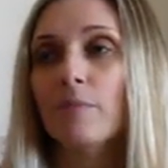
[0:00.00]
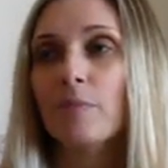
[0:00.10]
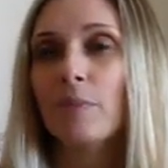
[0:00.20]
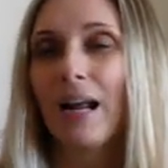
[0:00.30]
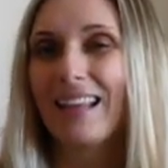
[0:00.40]

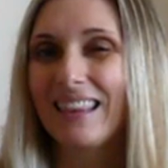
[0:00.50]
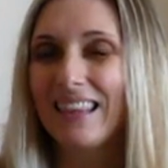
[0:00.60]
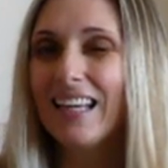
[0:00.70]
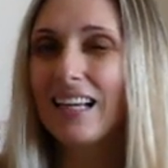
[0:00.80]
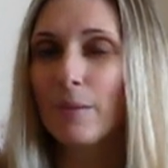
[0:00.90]
But I
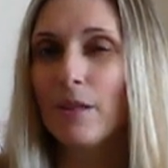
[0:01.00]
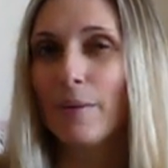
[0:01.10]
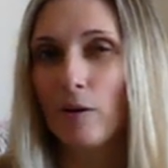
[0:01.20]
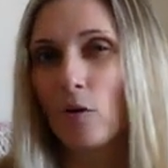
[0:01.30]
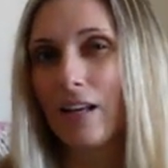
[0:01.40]
think I'm in the
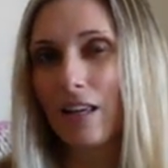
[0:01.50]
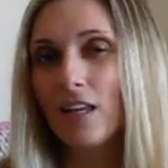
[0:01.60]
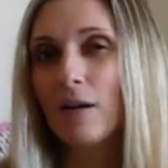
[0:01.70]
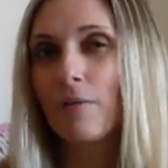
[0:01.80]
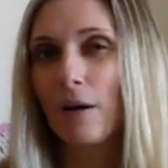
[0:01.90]
minority. I
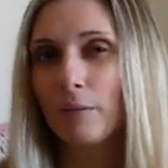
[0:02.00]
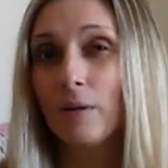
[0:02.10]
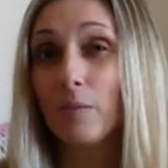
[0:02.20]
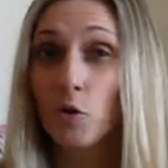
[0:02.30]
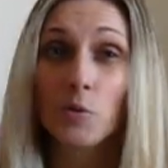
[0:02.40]
think probably
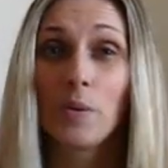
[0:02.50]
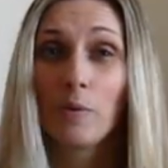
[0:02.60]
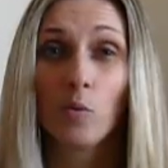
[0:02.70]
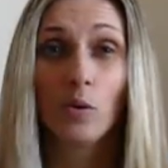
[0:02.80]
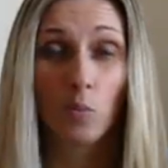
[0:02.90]
most
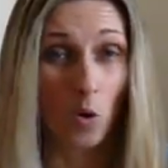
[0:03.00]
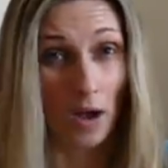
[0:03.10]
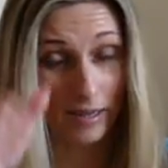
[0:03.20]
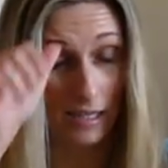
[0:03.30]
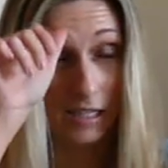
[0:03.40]
people would
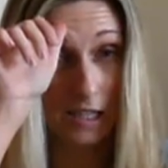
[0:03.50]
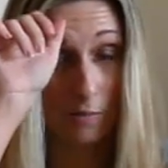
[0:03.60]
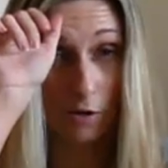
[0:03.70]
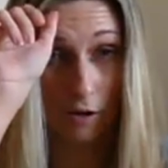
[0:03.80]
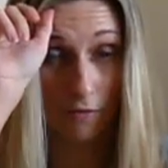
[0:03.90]
want an
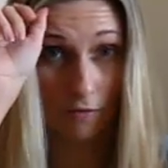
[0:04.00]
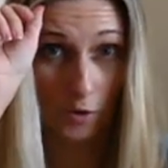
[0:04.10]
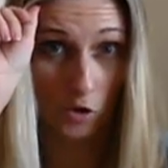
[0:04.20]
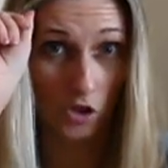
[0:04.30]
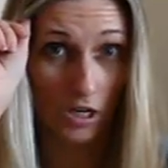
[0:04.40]
ebook
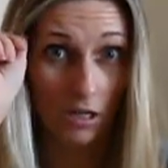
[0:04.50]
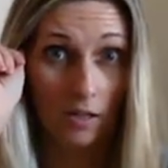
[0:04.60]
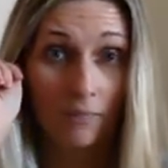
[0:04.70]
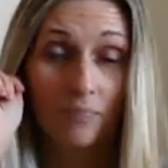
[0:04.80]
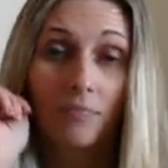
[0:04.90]
version.
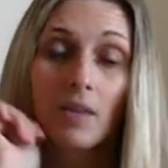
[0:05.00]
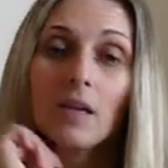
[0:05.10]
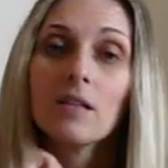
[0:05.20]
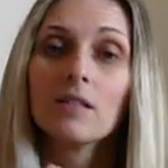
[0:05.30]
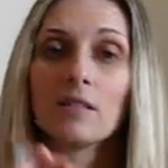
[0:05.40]

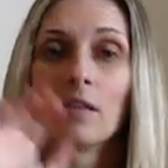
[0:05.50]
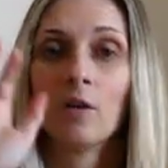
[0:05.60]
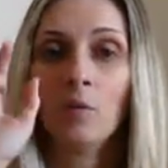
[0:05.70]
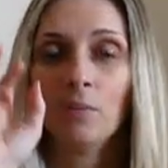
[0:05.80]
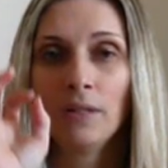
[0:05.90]

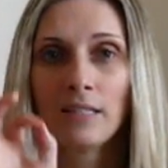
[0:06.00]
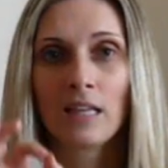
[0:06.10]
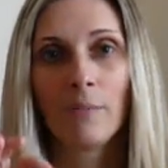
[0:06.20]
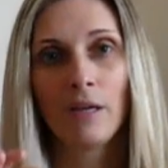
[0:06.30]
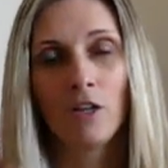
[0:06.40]
So please
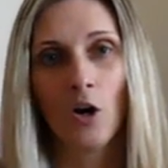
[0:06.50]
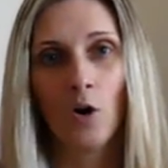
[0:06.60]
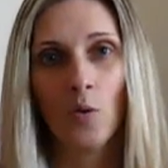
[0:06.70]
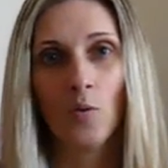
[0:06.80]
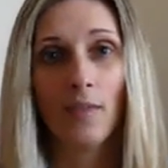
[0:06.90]
let me
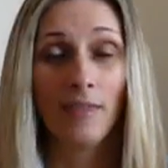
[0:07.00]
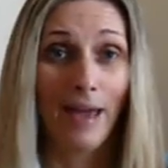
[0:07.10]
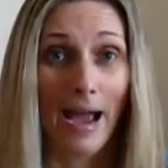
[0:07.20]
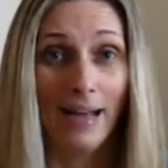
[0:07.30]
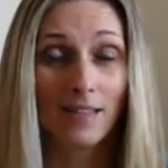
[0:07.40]
know
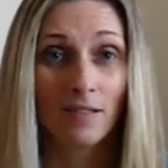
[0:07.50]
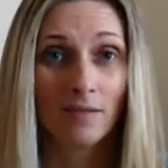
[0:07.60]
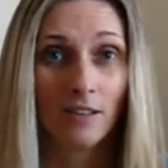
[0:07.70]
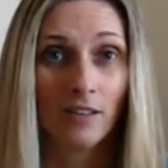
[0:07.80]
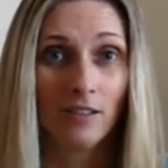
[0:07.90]
that
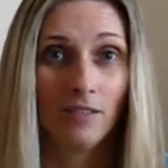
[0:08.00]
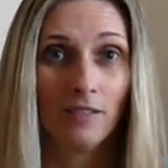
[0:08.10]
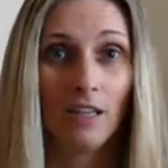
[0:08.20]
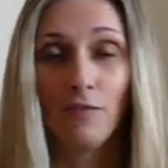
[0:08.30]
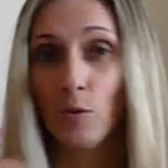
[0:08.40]

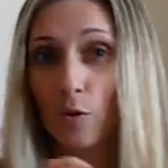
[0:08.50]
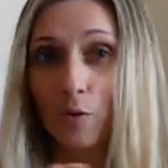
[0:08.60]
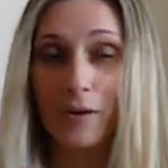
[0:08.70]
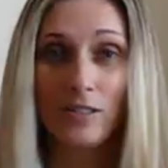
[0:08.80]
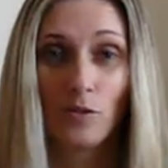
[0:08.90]
if you were
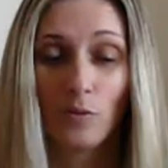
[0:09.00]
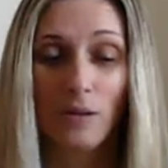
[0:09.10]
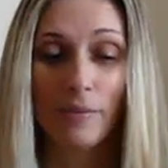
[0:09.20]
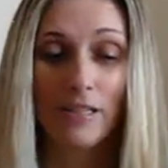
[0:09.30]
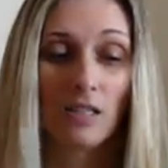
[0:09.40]
going to read
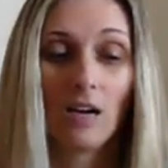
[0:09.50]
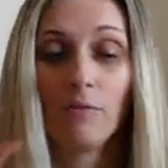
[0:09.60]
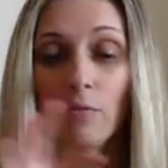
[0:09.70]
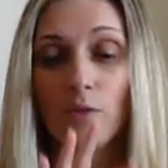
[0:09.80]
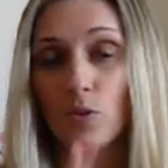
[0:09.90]
my stuff,
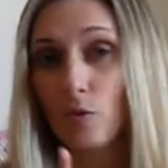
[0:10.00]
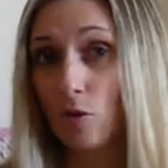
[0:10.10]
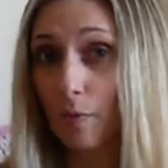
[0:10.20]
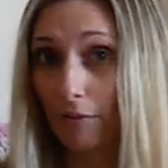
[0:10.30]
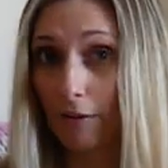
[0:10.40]
which would you
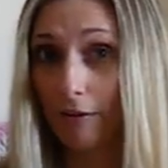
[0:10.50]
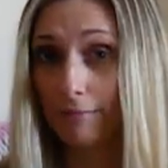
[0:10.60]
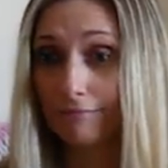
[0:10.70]
prefer?